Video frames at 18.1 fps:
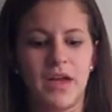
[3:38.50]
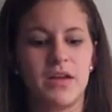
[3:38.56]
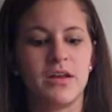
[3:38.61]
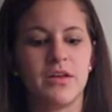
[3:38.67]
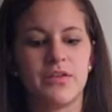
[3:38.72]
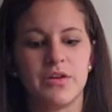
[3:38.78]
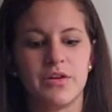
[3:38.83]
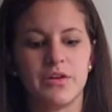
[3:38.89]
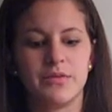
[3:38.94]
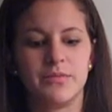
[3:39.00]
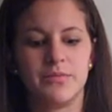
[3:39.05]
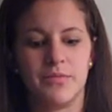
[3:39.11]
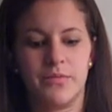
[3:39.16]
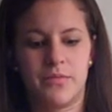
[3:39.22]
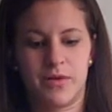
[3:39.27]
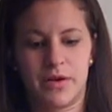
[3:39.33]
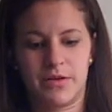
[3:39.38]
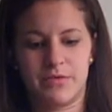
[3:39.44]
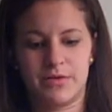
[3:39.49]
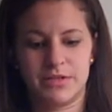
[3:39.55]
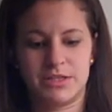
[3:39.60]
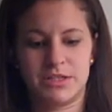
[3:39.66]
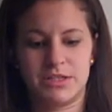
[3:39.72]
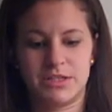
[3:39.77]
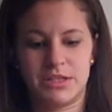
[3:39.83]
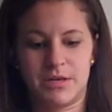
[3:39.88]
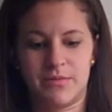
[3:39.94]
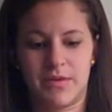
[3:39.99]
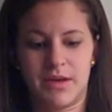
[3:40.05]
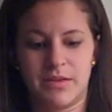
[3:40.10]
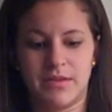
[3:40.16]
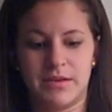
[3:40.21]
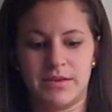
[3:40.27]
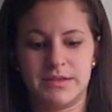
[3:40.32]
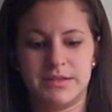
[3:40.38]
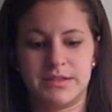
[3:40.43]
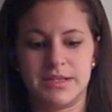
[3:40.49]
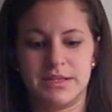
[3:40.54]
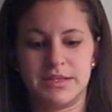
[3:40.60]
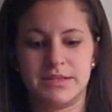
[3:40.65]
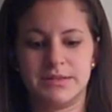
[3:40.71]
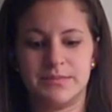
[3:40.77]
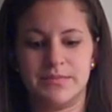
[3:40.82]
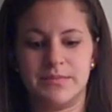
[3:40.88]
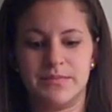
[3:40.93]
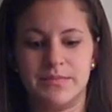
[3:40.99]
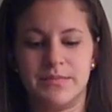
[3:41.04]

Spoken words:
Another one of her teaching methods is